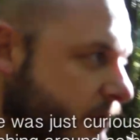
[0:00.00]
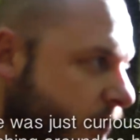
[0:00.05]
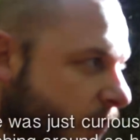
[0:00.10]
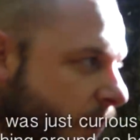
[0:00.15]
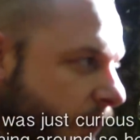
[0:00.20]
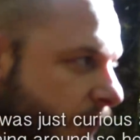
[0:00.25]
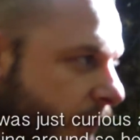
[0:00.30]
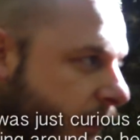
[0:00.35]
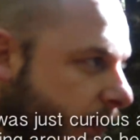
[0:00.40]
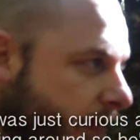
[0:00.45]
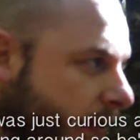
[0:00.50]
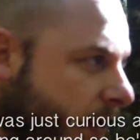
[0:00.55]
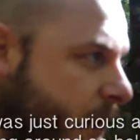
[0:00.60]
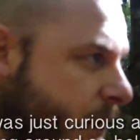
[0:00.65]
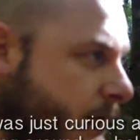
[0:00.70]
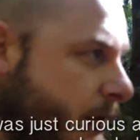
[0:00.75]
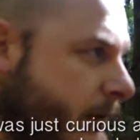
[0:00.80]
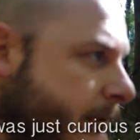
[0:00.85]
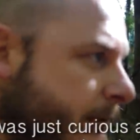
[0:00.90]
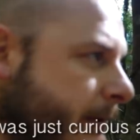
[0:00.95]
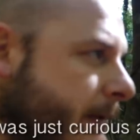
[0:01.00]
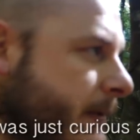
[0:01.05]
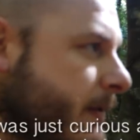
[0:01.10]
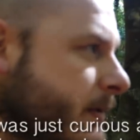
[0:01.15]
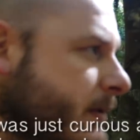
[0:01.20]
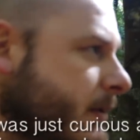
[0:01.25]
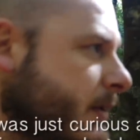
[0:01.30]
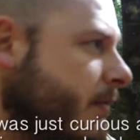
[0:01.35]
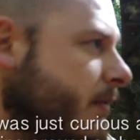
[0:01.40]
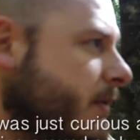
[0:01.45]
to what was crashing
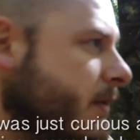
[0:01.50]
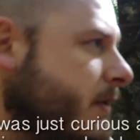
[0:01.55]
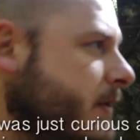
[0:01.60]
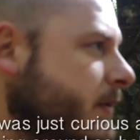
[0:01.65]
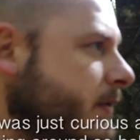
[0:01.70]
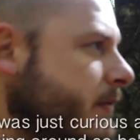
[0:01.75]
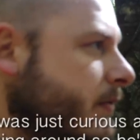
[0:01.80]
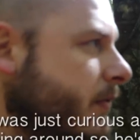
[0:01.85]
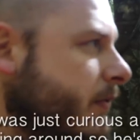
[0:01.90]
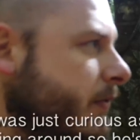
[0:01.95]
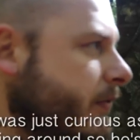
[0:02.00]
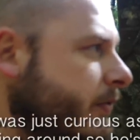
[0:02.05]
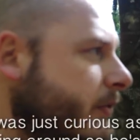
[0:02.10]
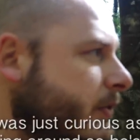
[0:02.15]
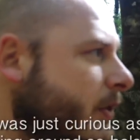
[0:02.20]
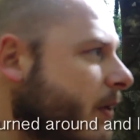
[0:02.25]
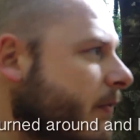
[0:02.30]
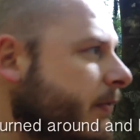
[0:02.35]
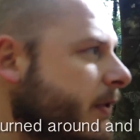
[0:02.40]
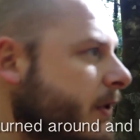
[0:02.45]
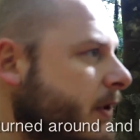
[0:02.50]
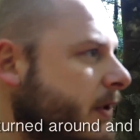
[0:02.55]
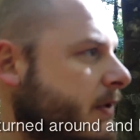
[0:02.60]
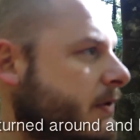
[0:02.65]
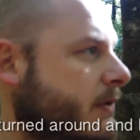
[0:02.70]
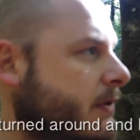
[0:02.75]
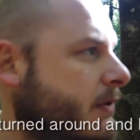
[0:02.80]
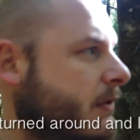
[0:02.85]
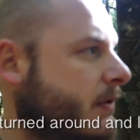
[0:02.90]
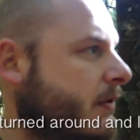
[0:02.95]
around, so he just sort of stopped and he
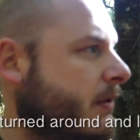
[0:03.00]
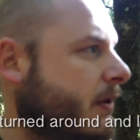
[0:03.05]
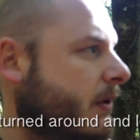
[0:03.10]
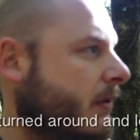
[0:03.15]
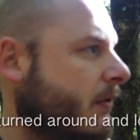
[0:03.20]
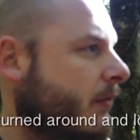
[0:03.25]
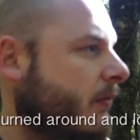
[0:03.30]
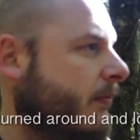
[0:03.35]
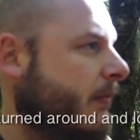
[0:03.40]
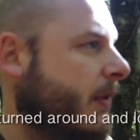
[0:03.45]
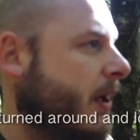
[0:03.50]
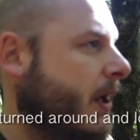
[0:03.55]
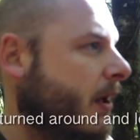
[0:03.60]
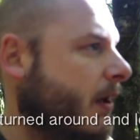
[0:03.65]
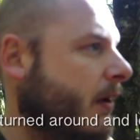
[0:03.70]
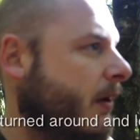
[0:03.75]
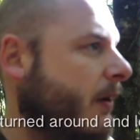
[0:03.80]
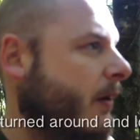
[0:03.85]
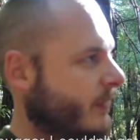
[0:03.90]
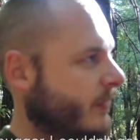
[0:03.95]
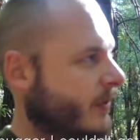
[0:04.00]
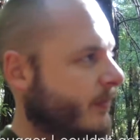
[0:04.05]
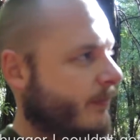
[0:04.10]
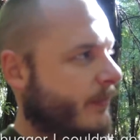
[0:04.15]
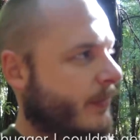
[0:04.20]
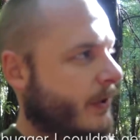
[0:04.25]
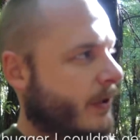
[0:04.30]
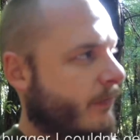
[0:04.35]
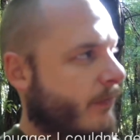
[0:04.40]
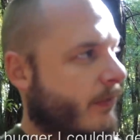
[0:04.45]
turned around and looked back.
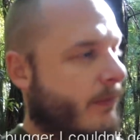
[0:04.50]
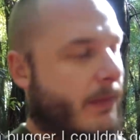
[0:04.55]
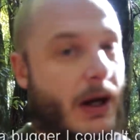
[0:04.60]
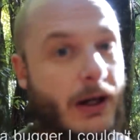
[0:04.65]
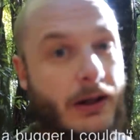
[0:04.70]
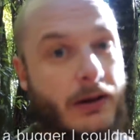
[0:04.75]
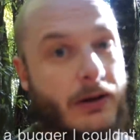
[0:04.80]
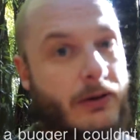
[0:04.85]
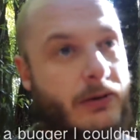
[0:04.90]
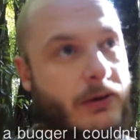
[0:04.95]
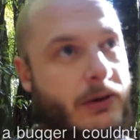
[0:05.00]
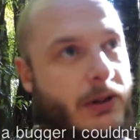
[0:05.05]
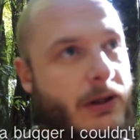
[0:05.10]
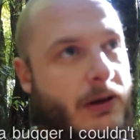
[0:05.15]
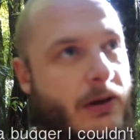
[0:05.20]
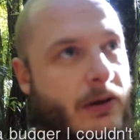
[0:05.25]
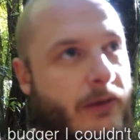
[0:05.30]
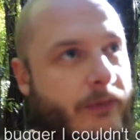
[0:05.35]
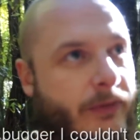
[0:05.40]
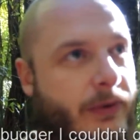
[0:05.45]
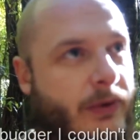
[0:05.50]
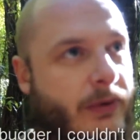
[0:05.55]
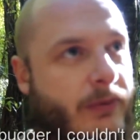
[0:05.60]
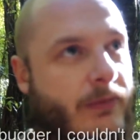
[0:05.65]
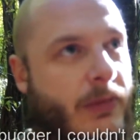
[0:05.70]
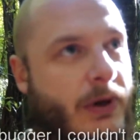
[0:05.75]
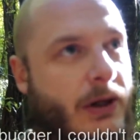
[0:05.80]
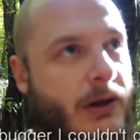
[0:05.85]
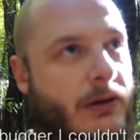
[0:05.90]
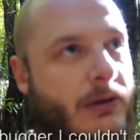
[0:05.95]
Bit of a bugger, I couldn't get it on
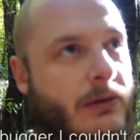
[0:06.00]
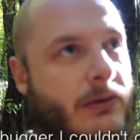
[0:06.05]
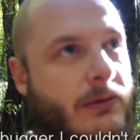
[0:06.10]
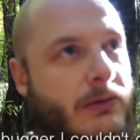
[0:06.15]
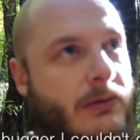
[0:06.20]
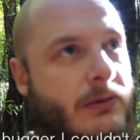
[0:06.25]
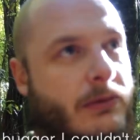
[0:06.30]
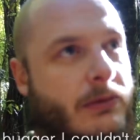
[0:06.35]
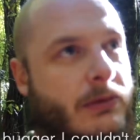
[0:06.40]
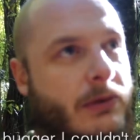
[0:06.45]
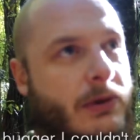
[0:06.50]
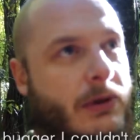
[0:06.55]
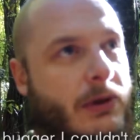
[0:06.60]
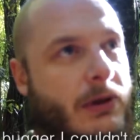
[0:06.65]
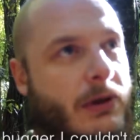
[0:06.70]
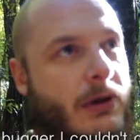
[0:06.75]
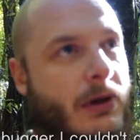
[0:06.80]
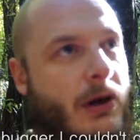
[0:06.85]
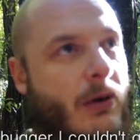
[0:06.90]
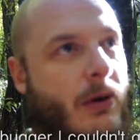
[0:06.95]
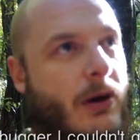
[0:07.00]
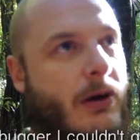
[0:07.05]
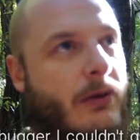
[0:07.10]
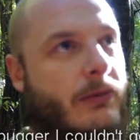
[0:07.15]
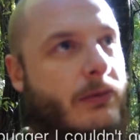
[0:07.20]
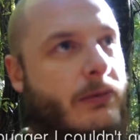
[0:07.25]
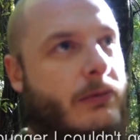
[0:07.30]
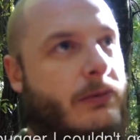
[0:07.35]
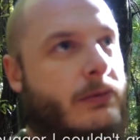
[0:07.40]
film, but oh well.